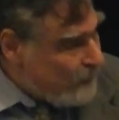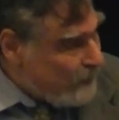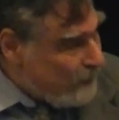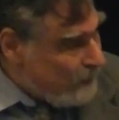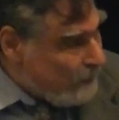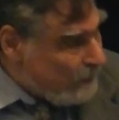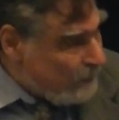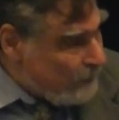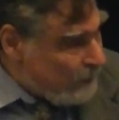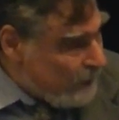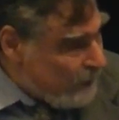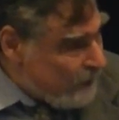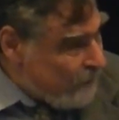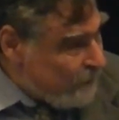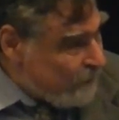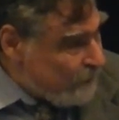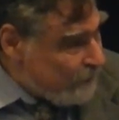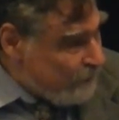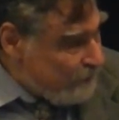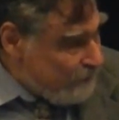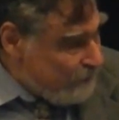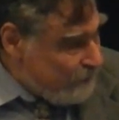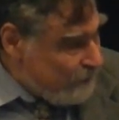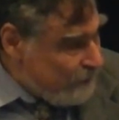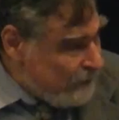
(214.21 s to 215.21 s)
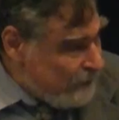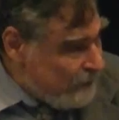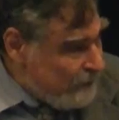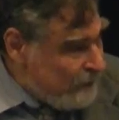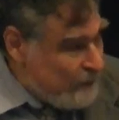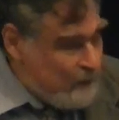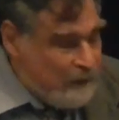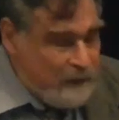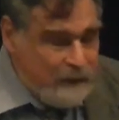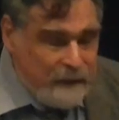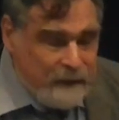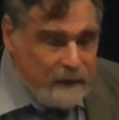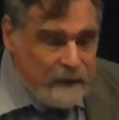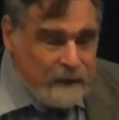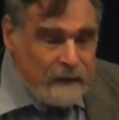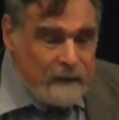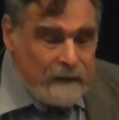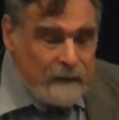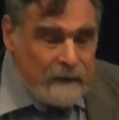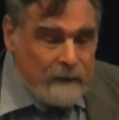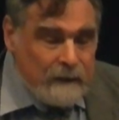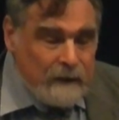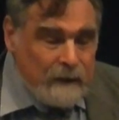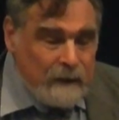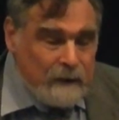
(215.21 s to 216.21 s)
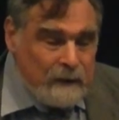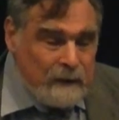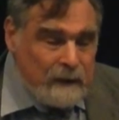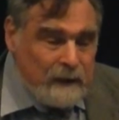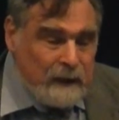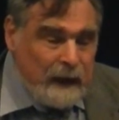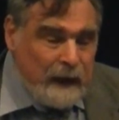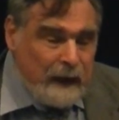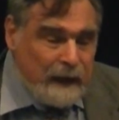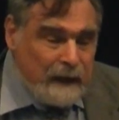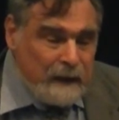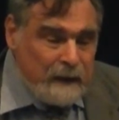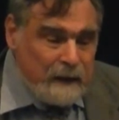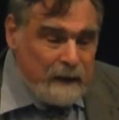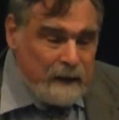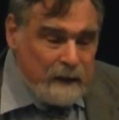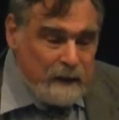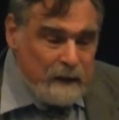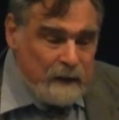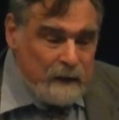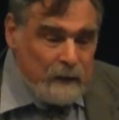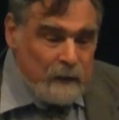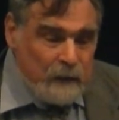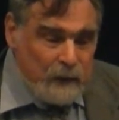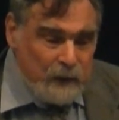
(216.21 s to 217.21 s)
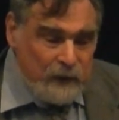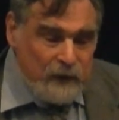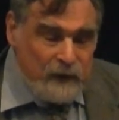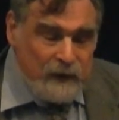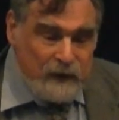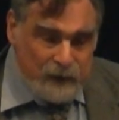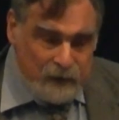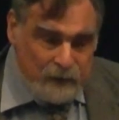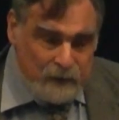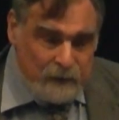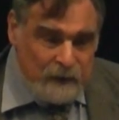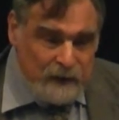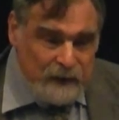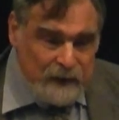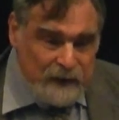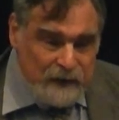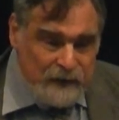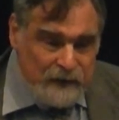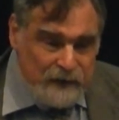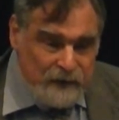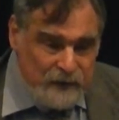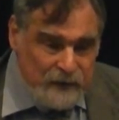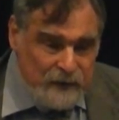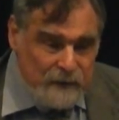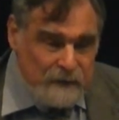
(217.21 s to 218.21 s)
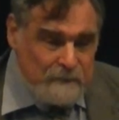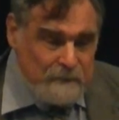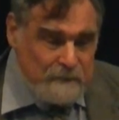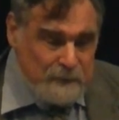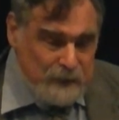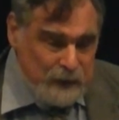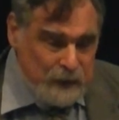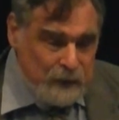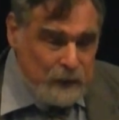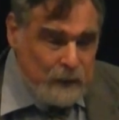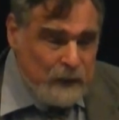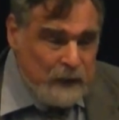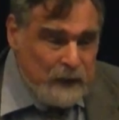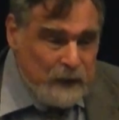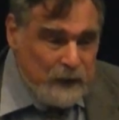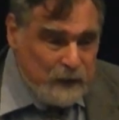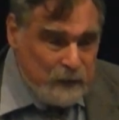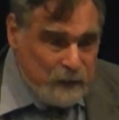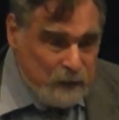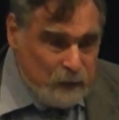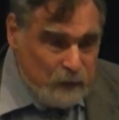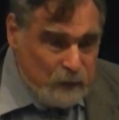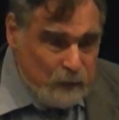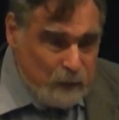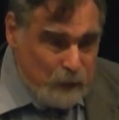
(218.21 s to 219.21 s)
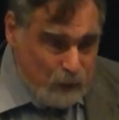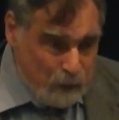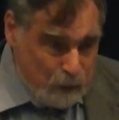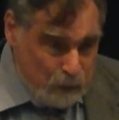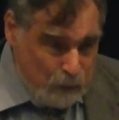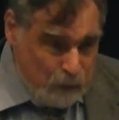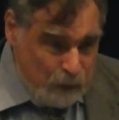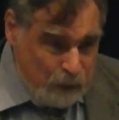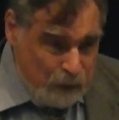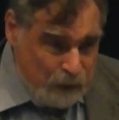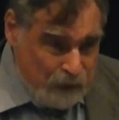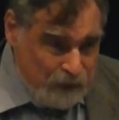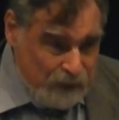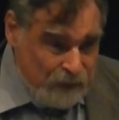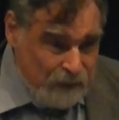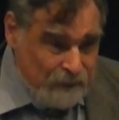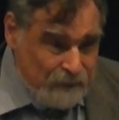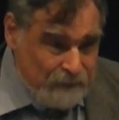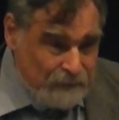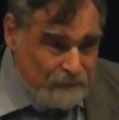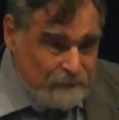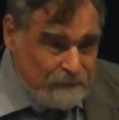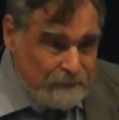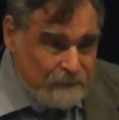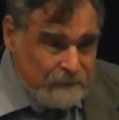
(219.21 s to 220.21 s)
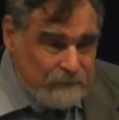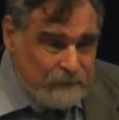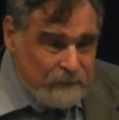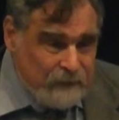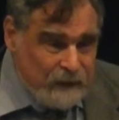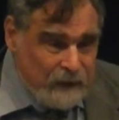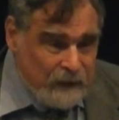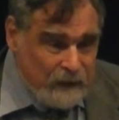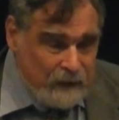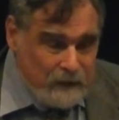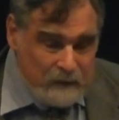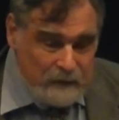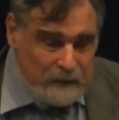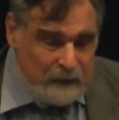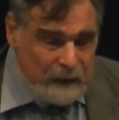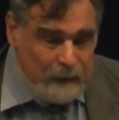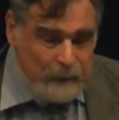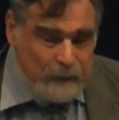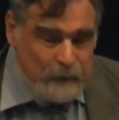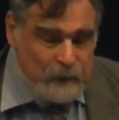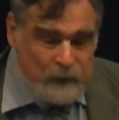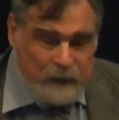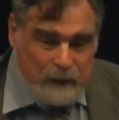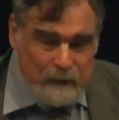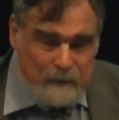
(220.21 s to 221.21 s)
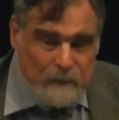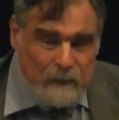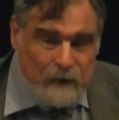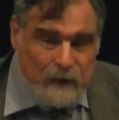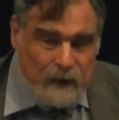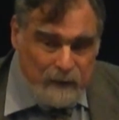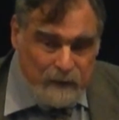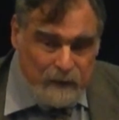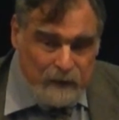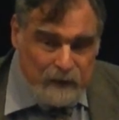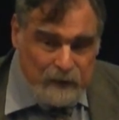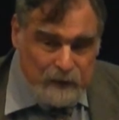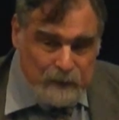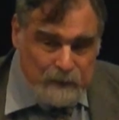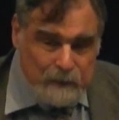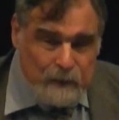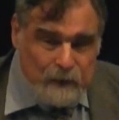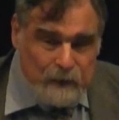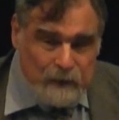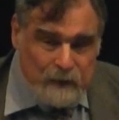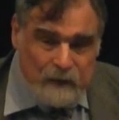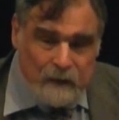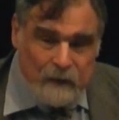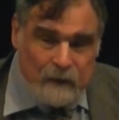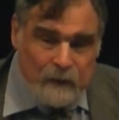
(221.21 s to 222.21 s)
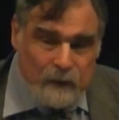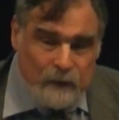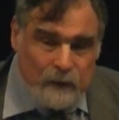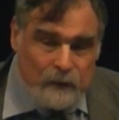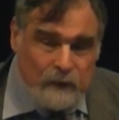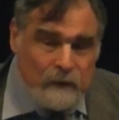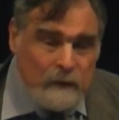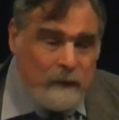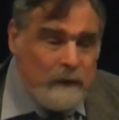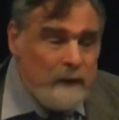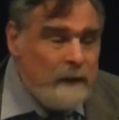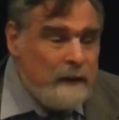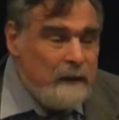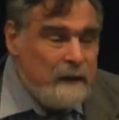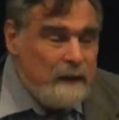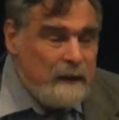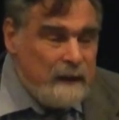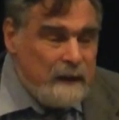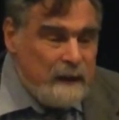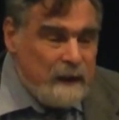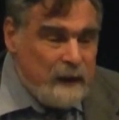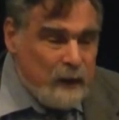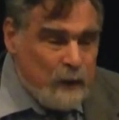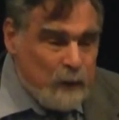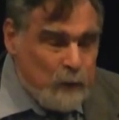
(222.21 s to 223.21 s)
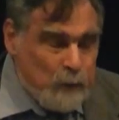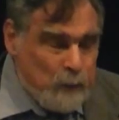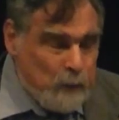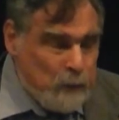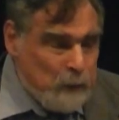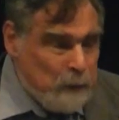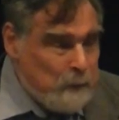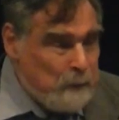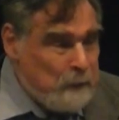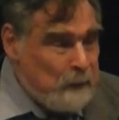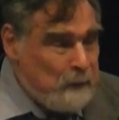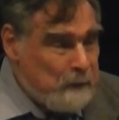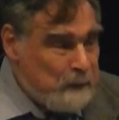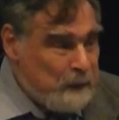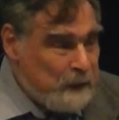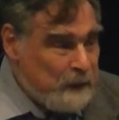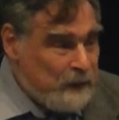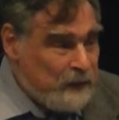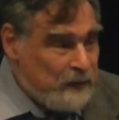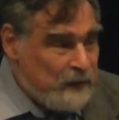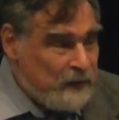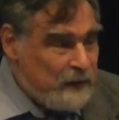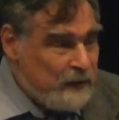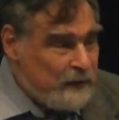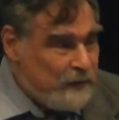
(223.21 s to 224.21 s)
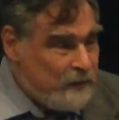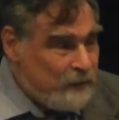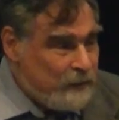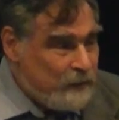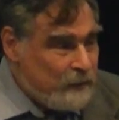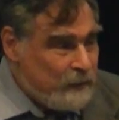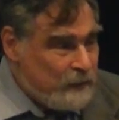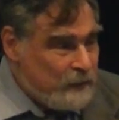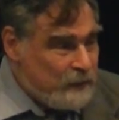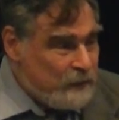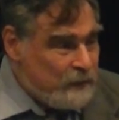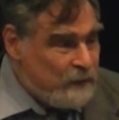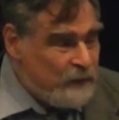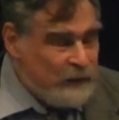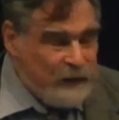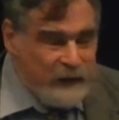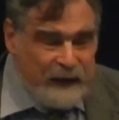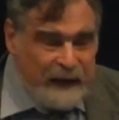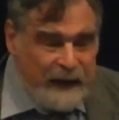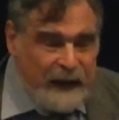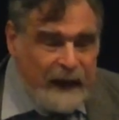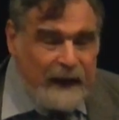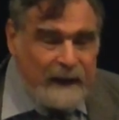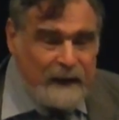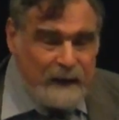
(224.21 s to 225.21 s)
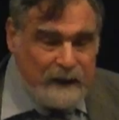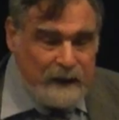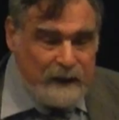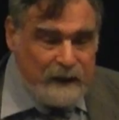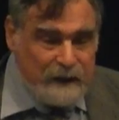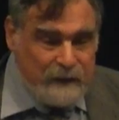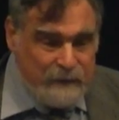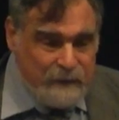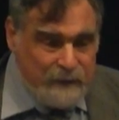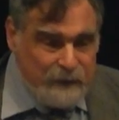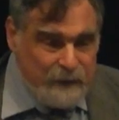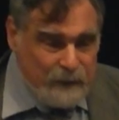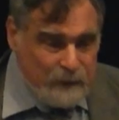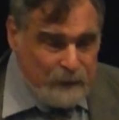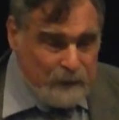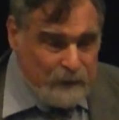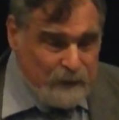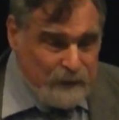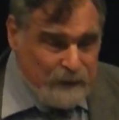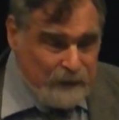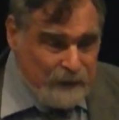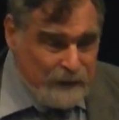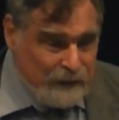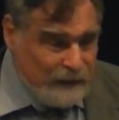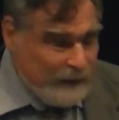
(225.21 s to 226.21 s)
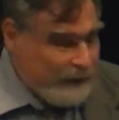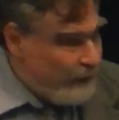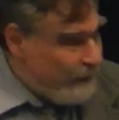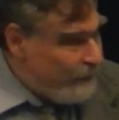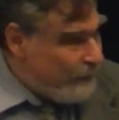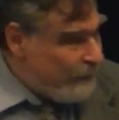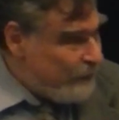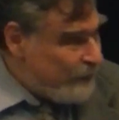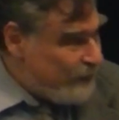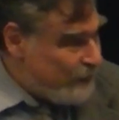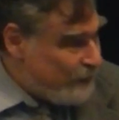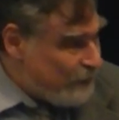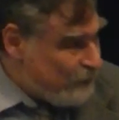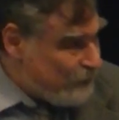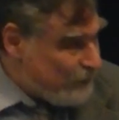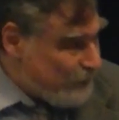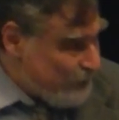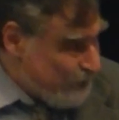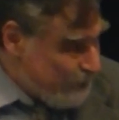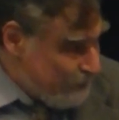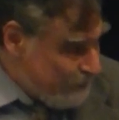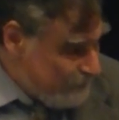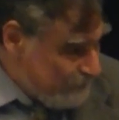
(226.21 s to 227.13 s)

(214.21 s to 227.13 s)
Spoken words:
on Anglican and Orthodox relations between the two world wars. Absolutely marvelous book, although, if you'll permit me to say so, it's a very Anglican view of the history.